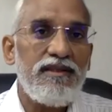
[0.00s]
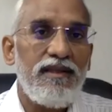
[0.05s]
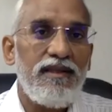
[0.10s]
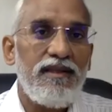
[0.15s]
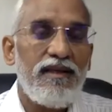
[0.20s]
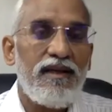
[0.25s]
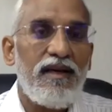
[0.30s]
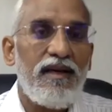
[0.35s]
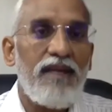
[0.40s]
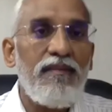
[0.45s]

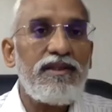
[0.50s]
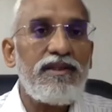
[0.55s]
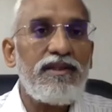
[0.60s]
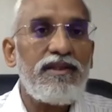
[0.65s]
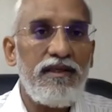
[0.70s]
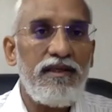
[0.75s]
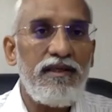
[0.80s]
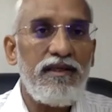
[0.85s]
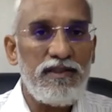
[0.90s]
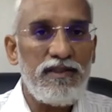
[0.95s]
commercial
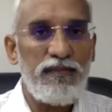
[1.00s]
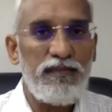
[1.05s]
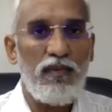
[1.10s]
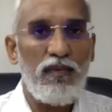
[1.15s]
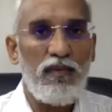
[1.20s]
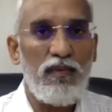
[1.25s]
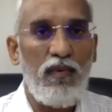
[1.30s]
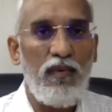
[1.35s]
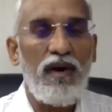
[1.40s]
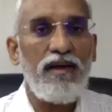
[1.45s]
dispute,
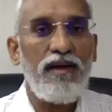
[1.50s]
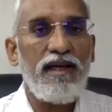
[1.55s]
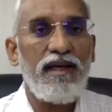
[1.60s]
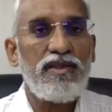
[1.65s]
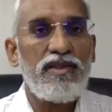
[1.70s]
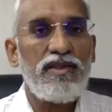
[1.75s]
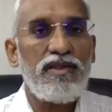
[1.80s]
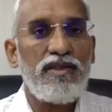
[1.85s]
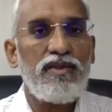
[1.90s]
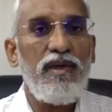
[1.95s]
what they
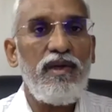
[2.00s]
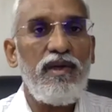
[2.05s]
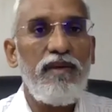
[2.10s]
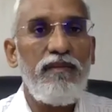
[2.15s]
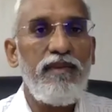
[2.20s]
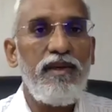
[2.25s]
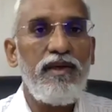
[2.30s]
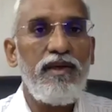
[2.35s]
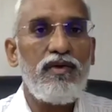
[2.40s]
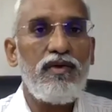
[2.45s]
actually
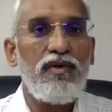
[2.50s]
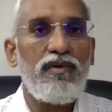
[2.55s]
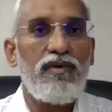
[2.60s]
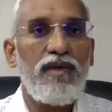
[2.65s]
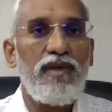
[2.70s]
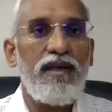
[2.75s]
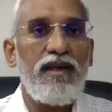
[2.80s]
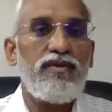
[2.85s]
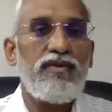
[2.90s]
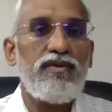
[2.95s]
mean to create
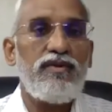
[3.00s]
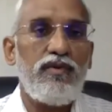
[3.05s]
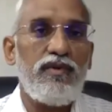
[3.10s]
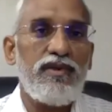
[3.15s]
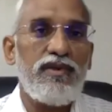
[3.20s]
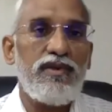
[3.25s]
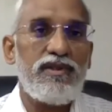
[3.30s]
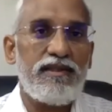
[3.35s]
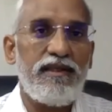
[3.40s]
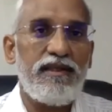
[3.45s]
a
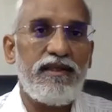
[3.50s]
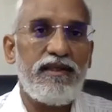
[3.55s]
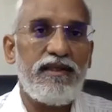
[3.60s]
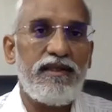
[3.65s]
jurisdiction.